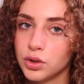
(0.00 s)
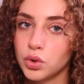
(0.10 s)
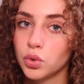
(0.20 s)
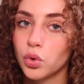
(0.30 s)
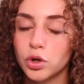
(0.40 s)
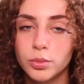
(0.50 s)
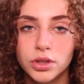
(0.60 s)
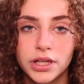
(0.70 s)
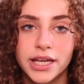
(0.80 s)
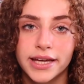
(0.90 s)

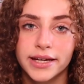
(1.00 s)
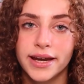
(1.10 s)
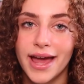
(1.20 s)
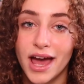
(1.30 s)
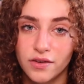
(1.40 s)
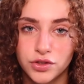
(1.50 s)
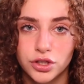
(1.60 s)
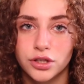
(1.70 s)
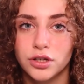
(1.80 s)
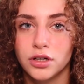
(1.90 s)
normal again
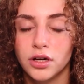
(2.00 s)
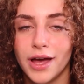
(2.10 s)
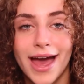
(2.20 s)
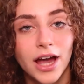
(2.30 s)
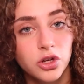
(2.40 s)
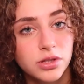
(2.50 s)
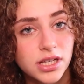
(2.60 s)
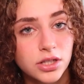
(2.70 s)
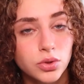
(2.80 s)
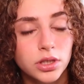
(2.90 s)
after
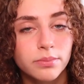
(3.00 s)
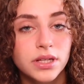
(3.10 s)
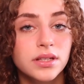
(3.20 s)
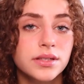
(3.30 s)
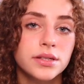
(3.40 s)
Accutane treatment.